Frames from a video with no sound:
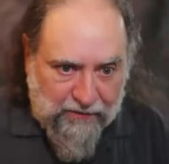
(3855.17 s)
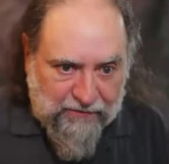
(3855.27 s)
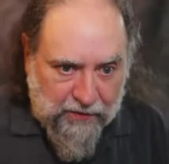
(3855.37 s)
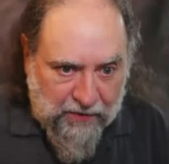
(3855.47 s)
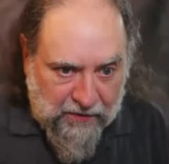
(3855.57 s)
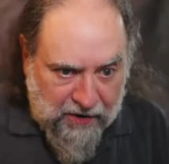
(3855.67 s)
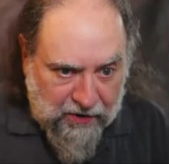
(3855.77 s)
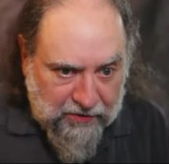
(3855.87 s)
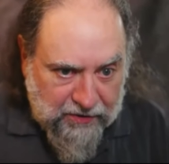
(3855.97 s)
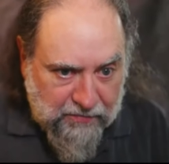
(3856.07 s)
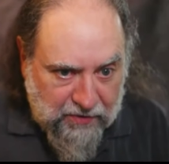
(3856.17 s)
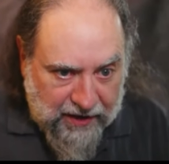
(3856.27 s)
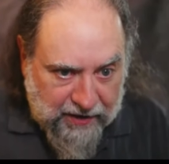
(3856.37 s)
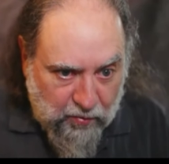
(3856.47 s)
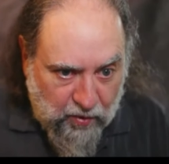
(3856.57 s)
if you're primarily
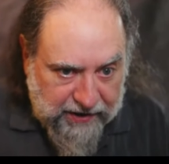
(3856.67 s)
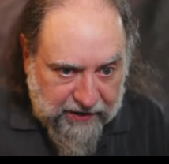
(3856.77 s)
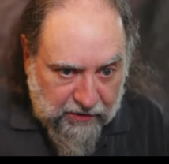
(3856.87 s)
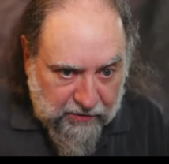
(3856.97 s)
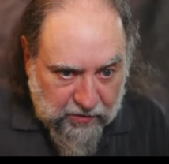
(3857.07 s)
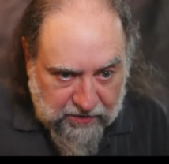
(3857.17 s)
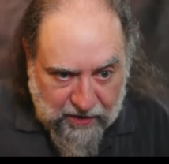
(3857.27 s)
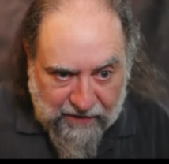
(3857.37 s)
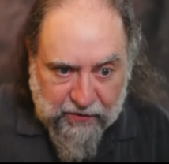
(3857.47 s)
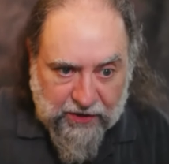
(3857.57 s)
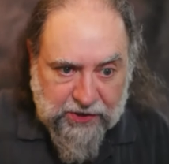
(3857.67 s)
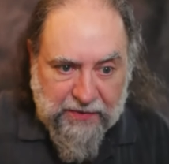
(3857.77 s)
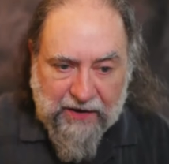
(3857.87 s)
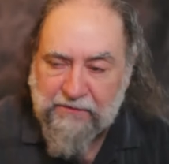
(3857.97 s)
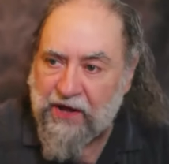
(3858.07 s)
black and white, or do you have thoughts
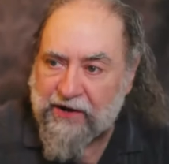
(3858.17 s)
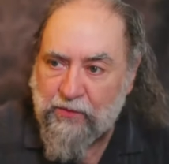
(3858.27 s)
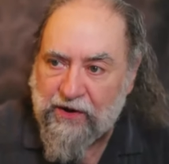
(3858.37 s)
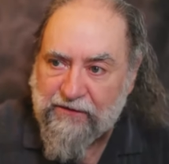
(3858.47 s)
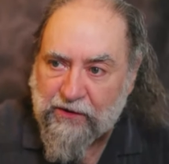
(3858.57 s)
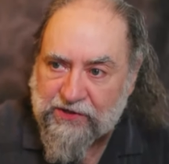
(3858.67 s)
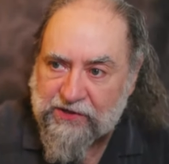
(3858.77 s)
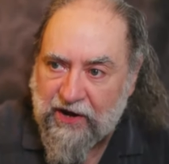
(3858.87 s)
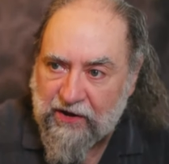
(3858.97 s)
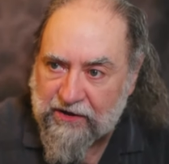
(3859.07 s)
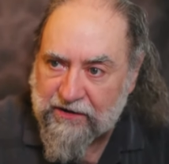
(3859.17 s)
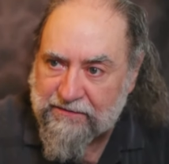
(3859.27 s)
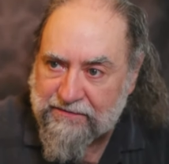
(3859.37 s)
about black and white versus color?